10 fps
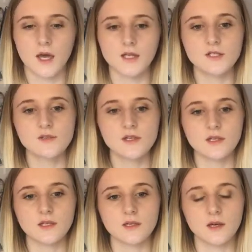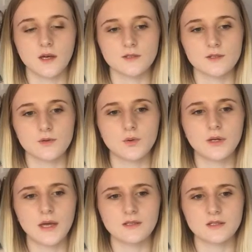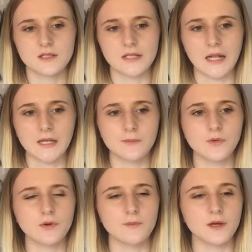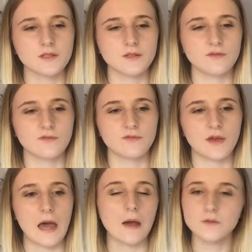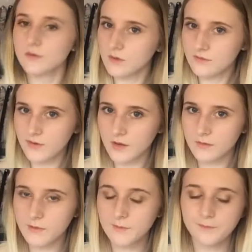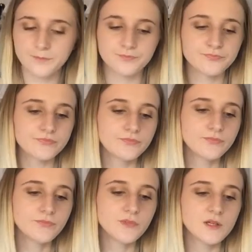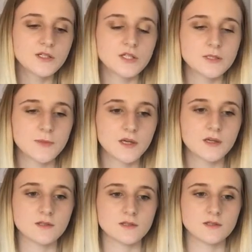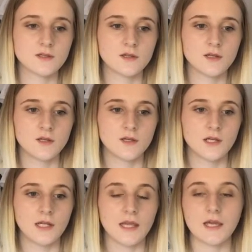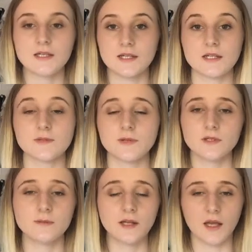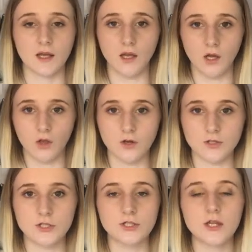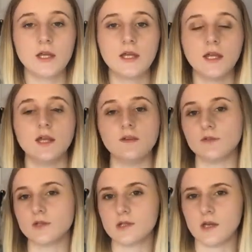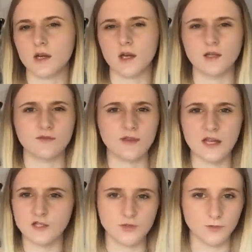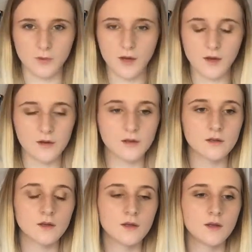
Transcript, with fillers: I do think uh, Sequoia has a slightly more immersive outdoor environment just because like I said, it's supposed to be like a lodge in a kind of national park.